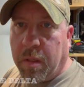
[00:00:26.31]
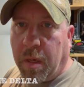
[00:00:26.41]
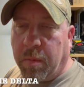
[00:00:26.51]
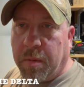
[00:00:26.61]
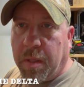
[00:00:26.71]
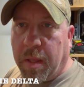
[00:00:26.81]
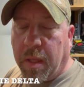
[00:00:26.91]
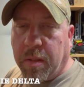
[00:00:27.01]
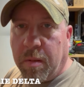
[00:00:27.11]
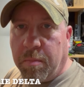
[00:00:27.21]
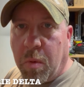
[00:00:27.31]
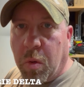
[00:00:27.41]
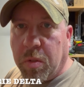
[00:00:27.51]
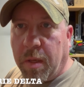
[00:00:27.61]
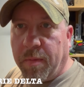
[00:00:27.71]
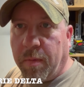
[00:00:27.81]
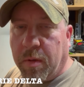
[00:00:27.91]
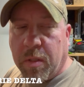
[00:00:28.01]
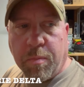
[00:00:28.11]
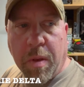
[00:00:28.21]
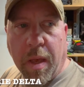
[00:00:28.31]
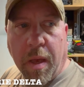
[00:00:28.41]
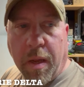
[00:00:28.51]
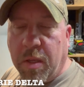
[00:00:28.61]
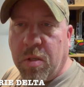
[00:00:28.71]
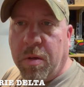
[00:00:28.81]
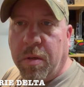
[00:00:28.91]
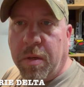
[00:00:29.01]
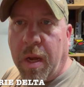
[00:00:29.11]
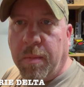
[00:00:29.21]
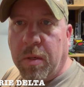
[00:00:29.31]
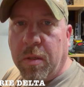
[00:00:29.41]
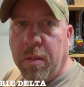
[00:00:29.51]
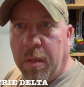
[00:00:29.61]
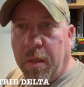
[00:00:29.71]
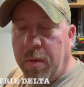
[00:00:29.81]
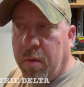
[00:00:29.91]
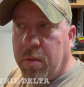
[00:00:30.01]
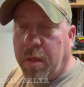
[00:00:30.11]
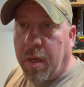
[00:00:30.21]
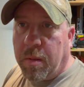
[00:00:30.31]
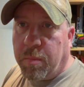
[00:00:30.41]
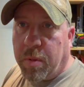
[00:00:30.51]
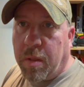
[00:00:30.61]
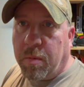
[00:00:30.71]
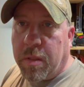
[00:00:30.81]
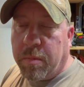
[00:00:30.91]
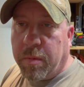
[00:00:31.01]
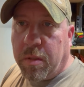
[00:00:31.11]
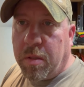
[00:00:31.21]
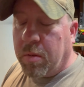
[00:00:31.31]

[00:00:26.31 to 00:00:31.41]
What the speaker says: I would say that's the most I've ever spent on a trail camera. And those are getting pretty reasonable too.